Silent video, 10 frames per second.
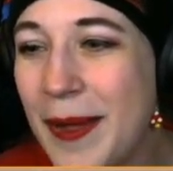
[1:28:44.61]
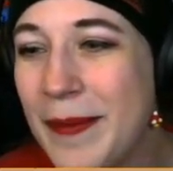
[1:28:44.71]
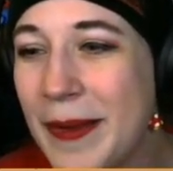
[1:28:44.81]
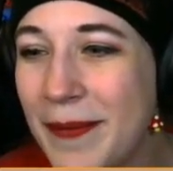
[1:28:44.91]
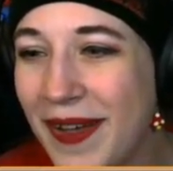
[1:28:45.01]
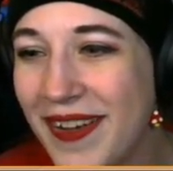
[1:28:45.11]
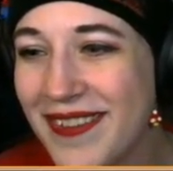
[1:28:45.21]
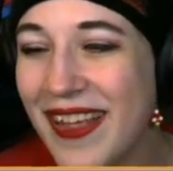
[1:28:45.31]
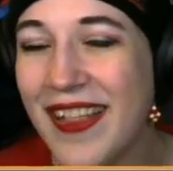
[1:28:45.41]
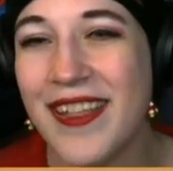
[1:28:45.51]
Bing bong.
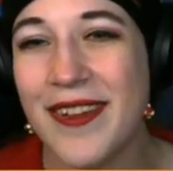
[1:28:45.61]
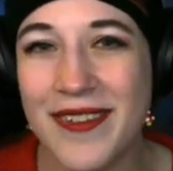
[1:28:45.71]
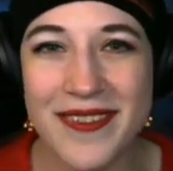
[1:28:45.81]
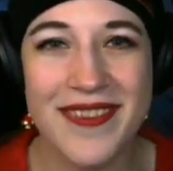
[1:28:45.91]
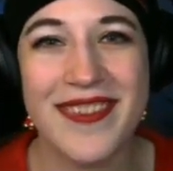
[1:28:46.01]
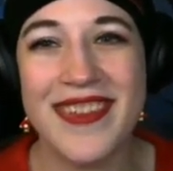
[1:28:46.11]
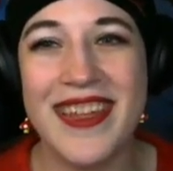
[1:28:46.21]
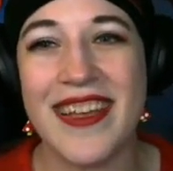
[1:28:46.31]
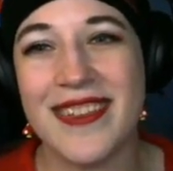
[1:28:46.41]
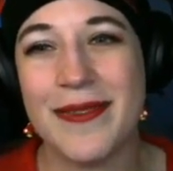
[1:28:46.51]
Hello. Yes,